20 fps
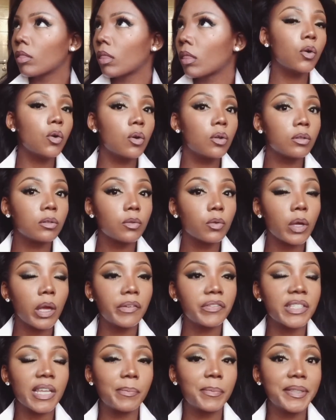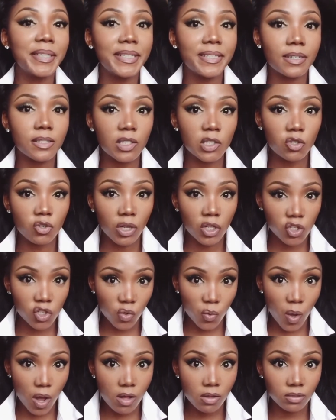Cool. If somebody doesn't treat
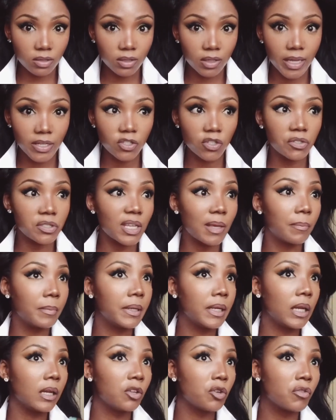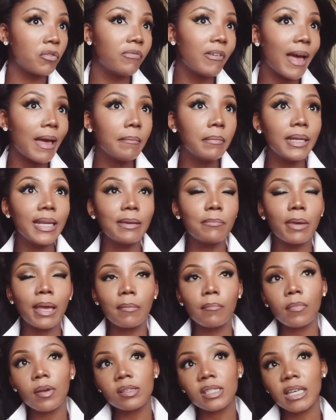you well, it's just somebody in your family
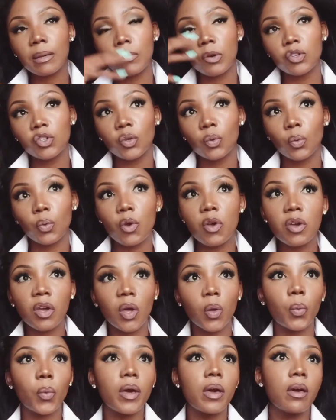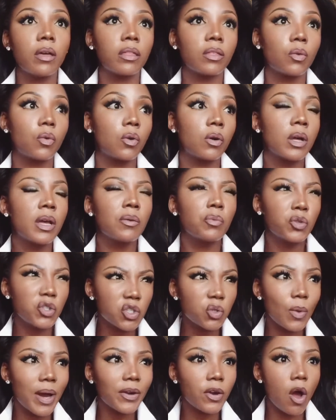member, someone you work with, or which
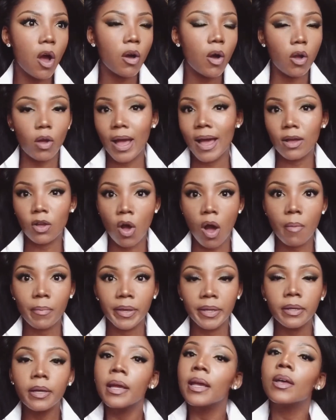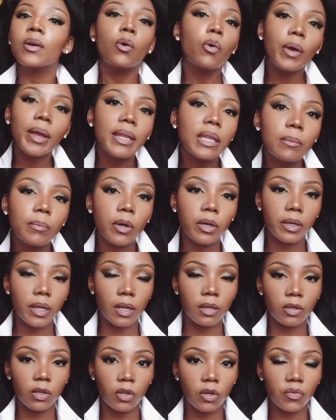is quite common, or anybody,
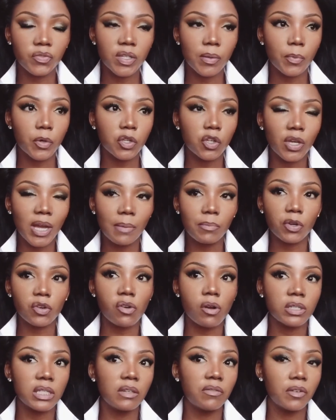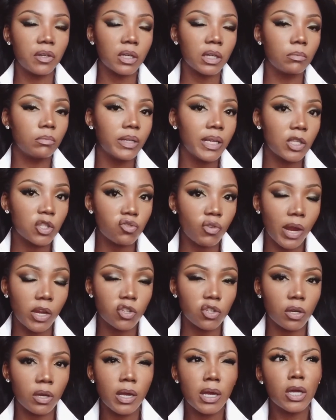you know, someone you come across, even a complete
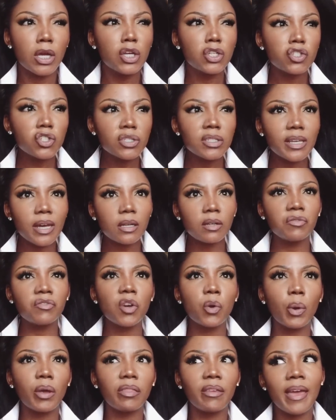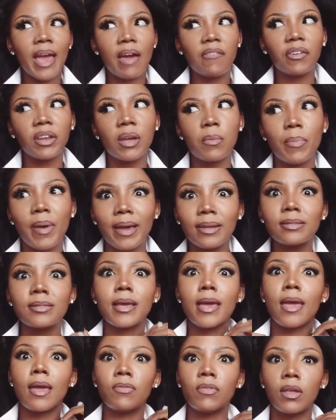stranger, just out of nowhere, they're having a bad
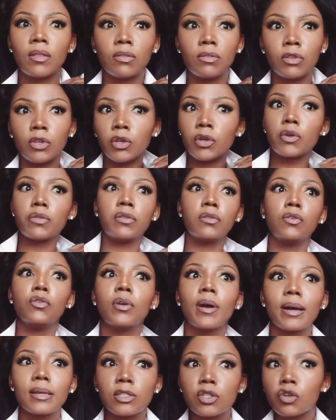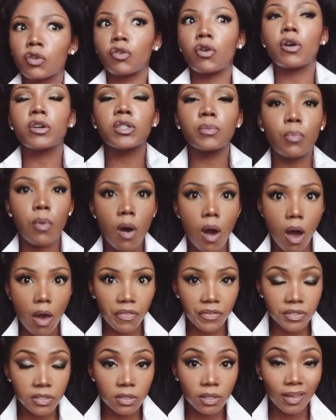day, and then, you know, you guys cross
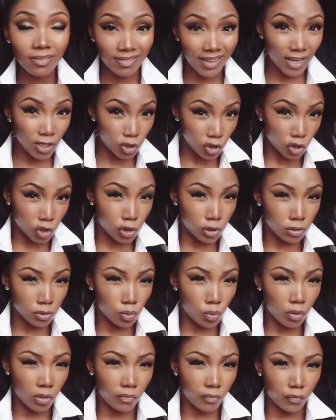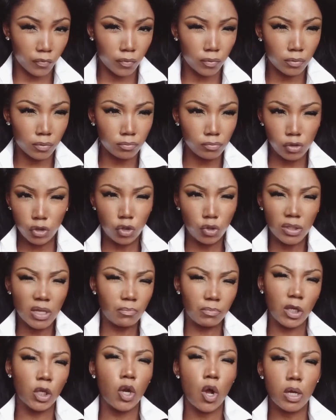paths and they just sort of do
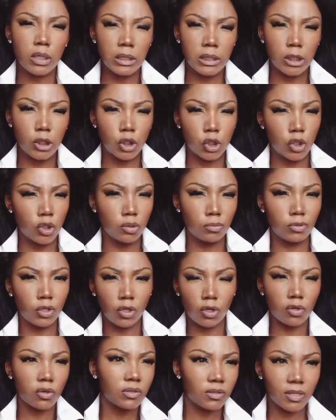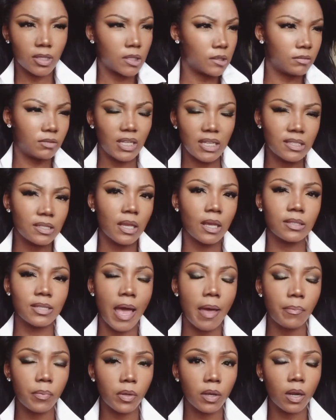something nasty to you, you know, 'cause these things
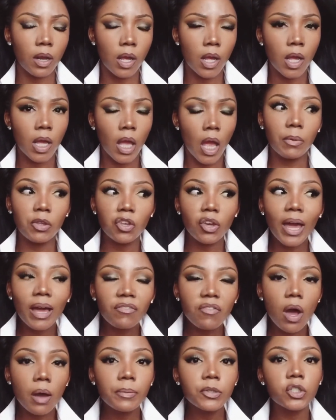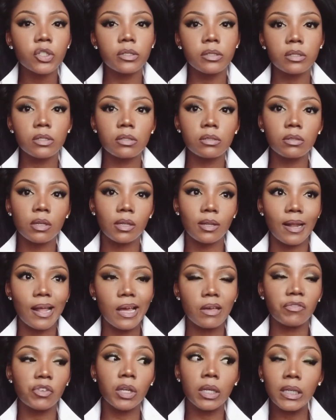happen. I mean, you have options in
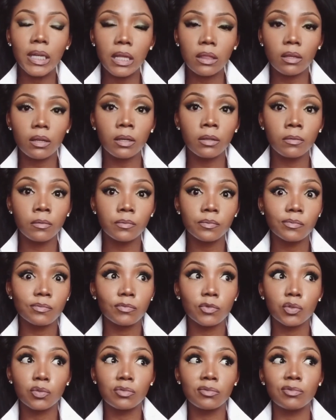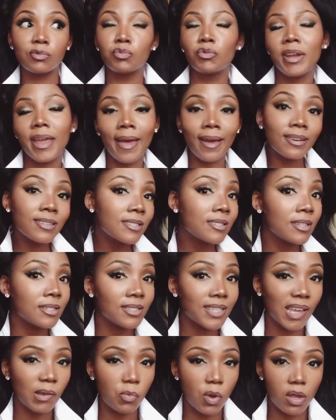life. You can either react in the
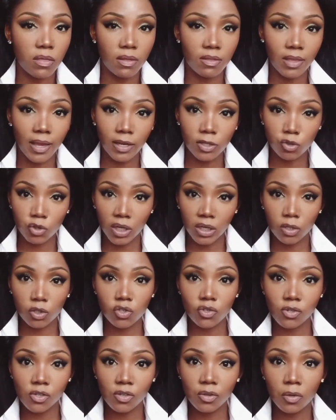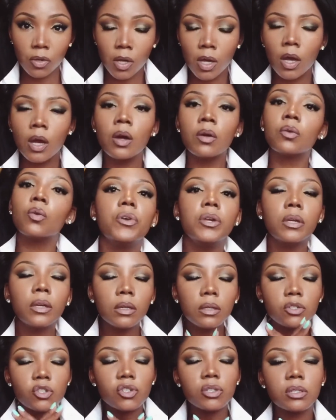same way that they treated you, or you
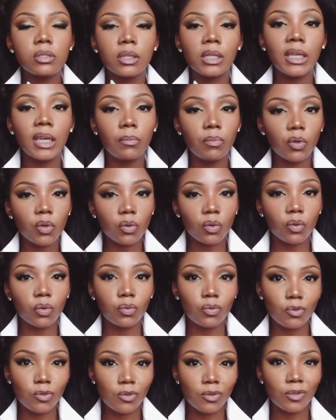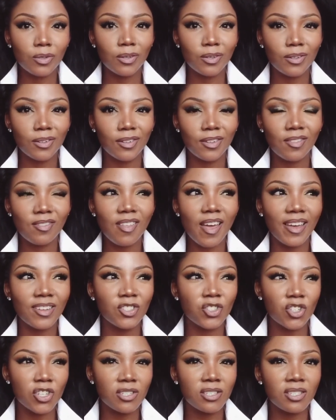can just keep your cool
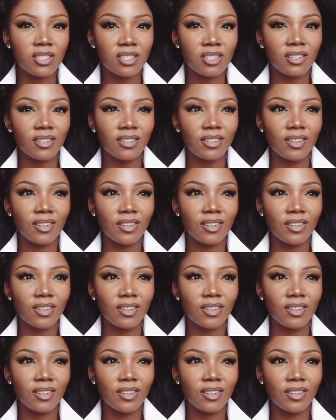and just